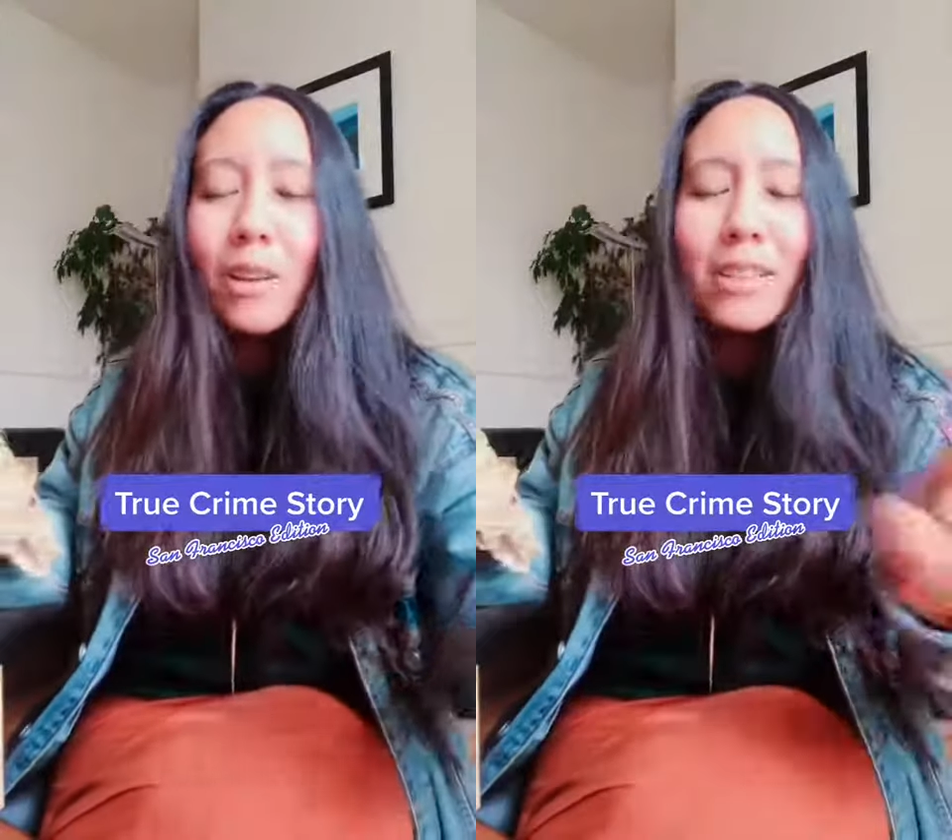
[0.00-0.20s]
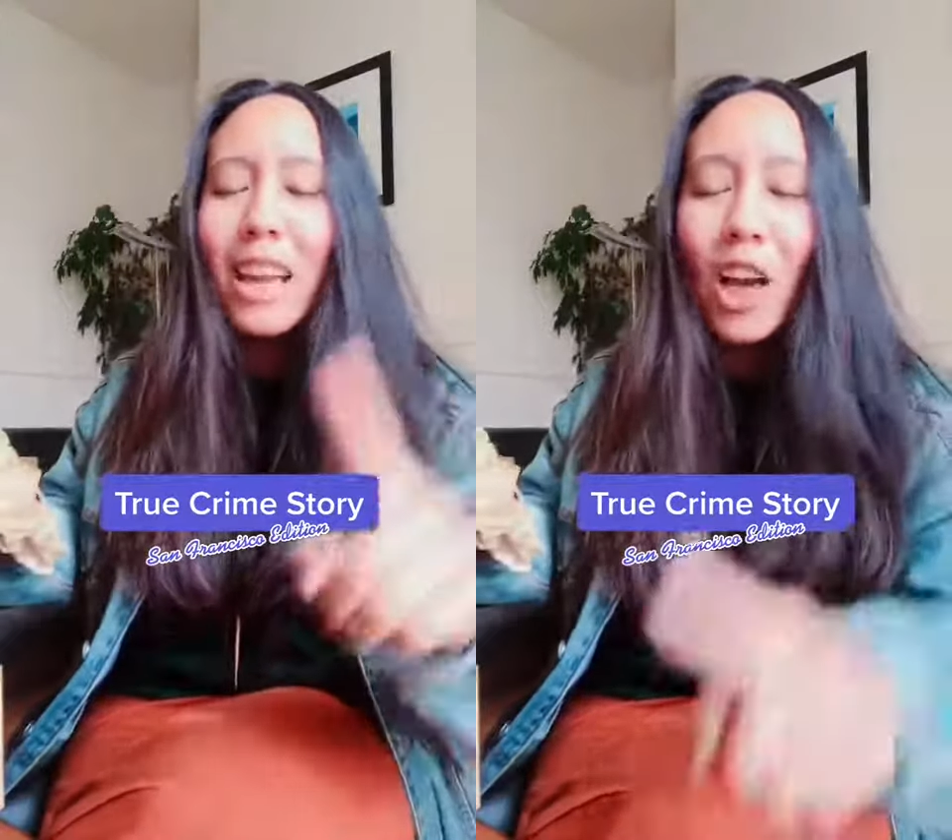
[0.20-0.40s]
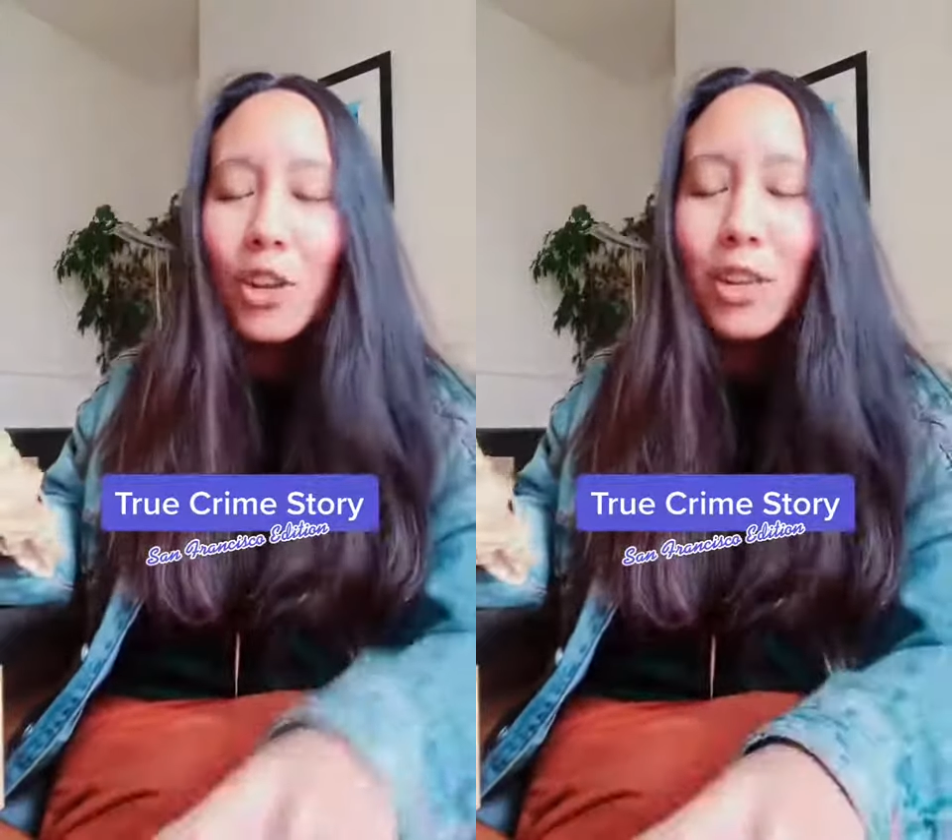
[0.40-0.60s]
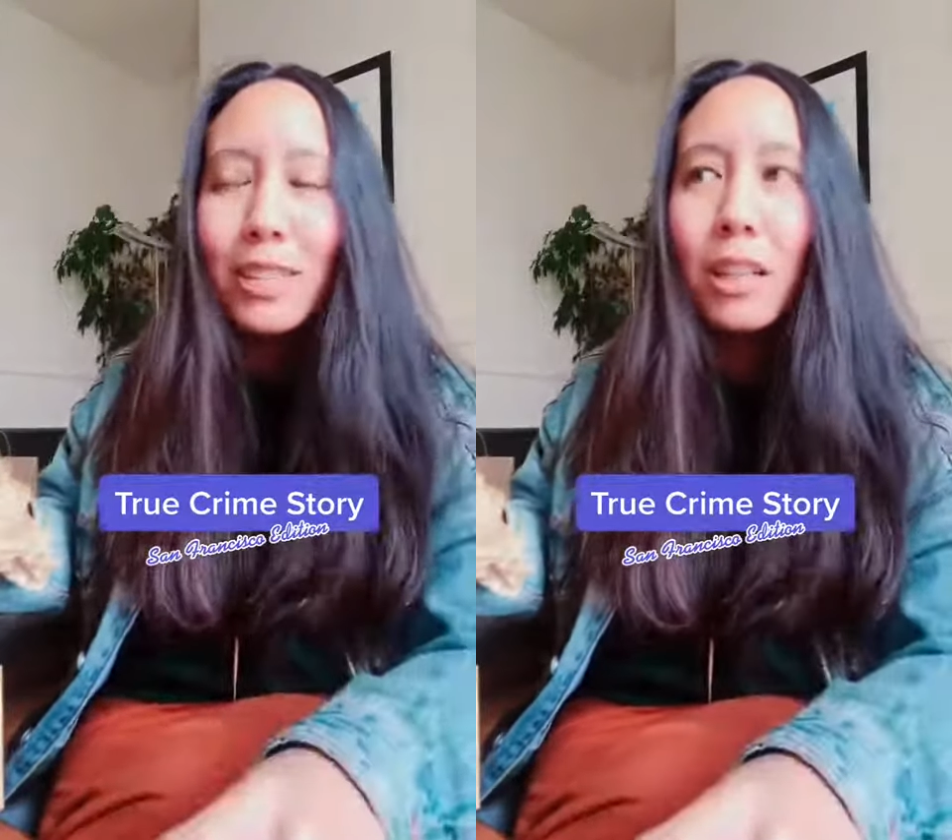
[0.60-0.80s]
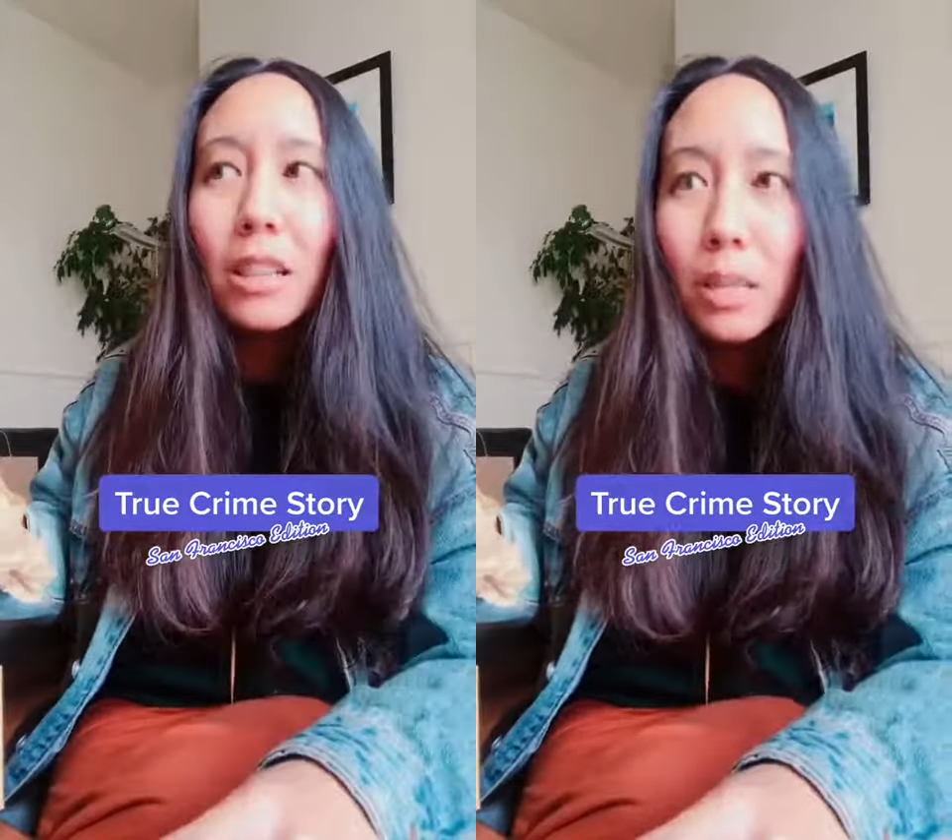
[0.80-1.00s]
and the other is
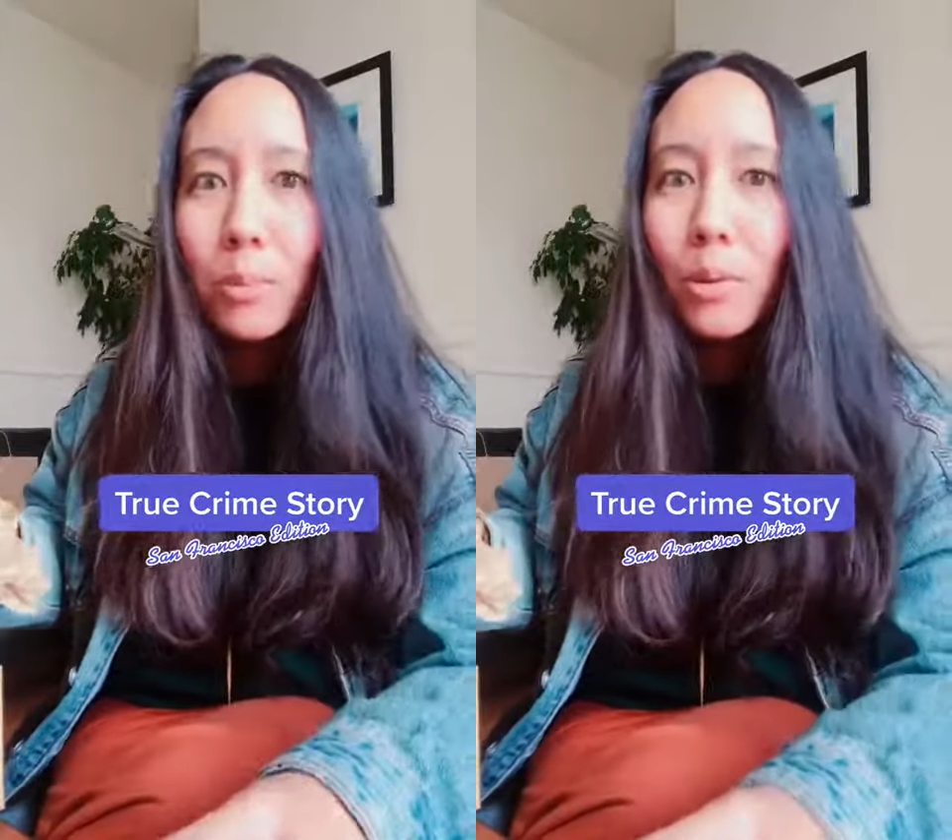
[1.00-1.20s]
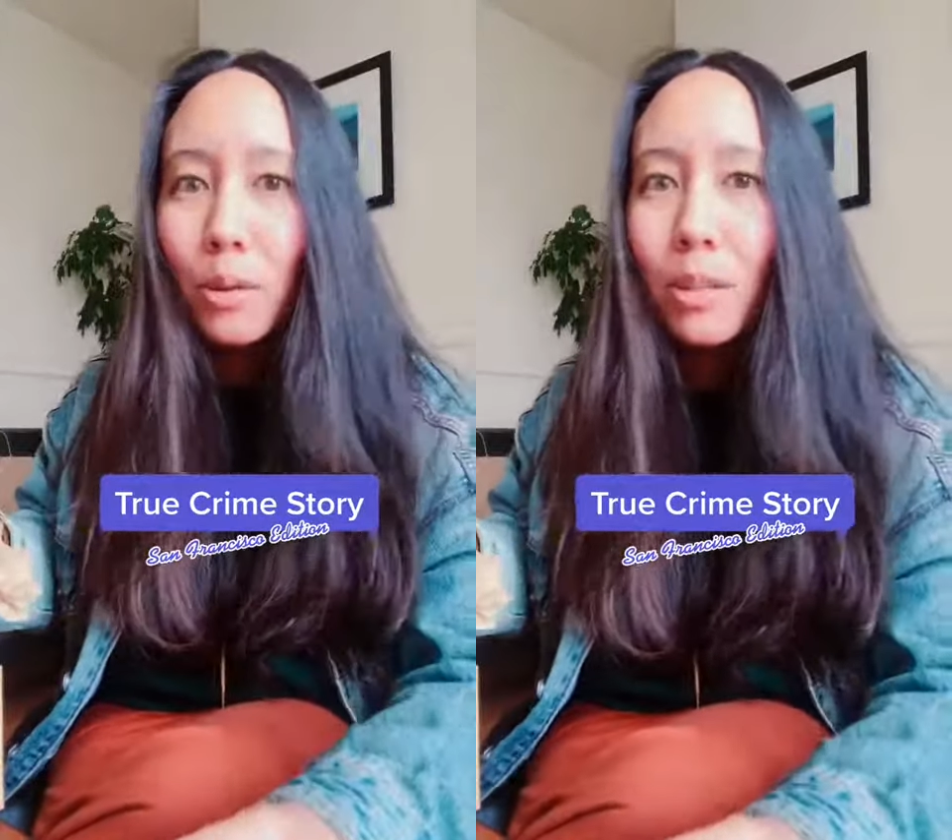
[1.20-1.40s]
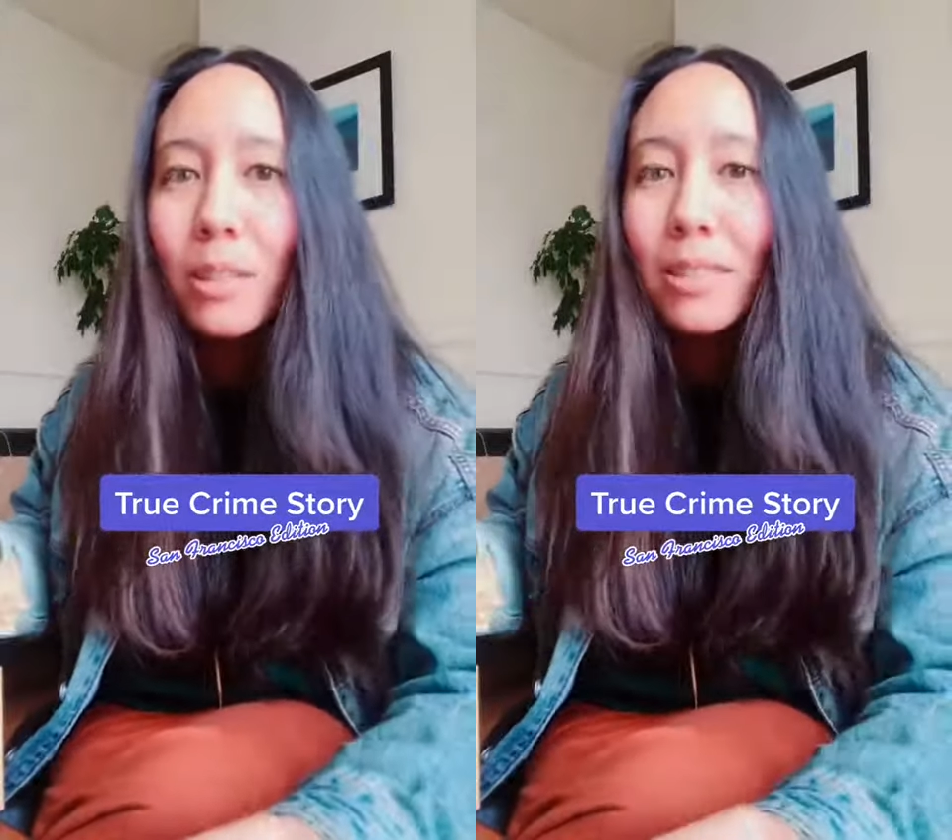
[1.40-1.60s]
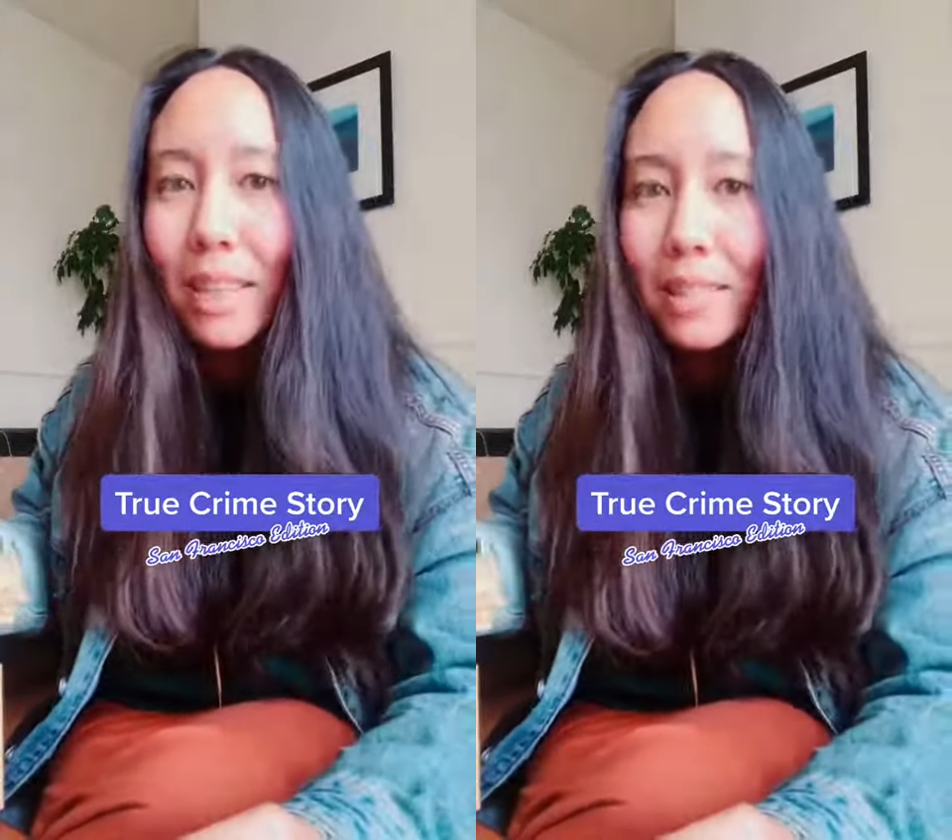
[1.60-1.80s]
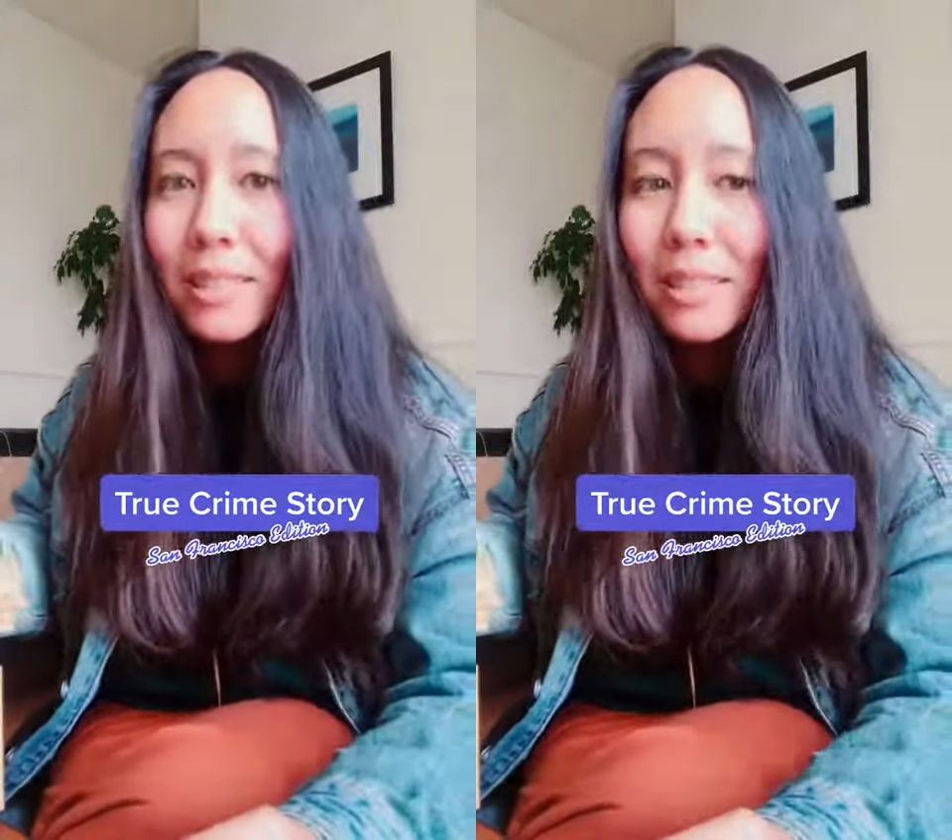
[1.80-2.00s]
a liberal
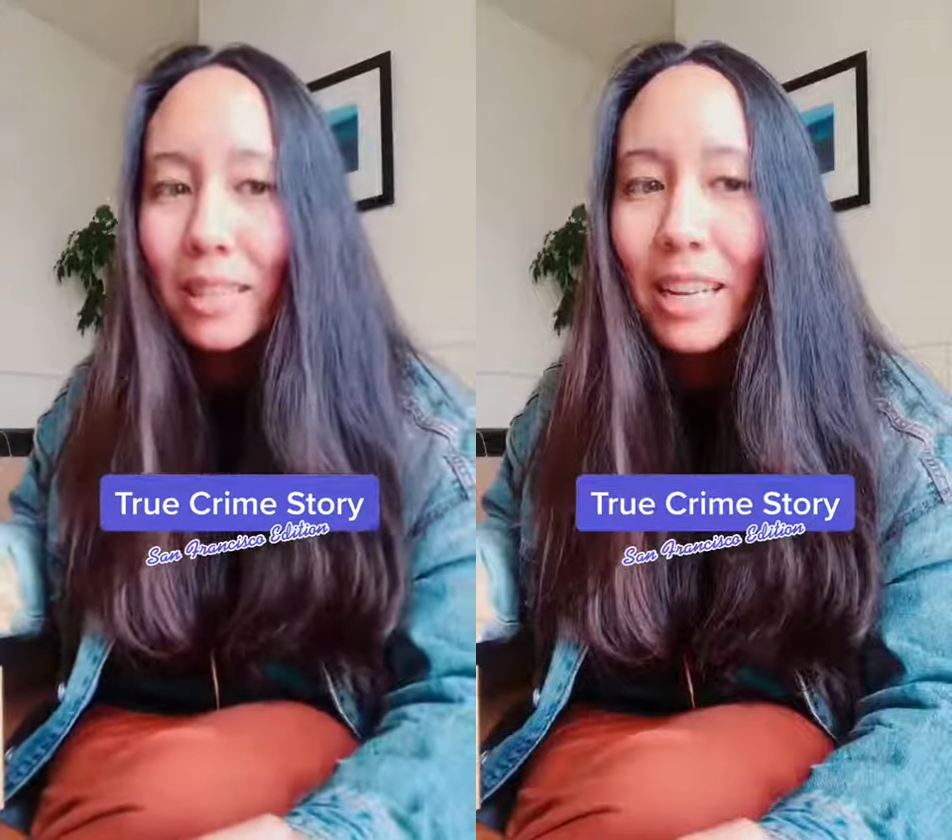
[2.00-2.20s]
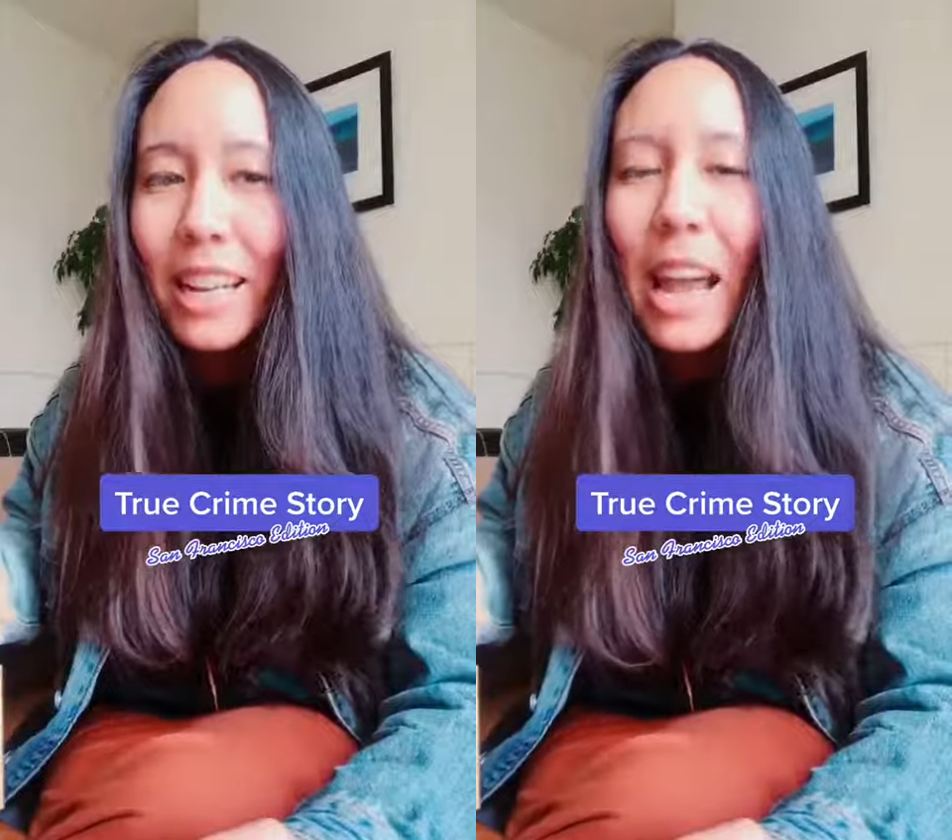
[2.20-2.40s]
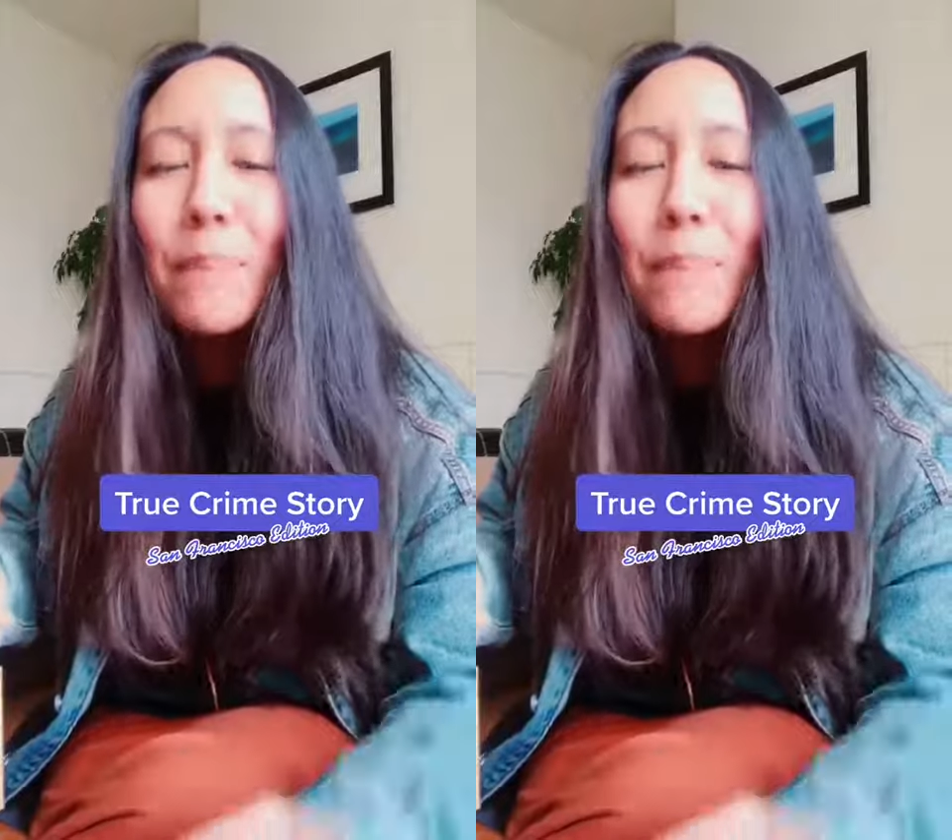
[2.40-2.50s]
dense city,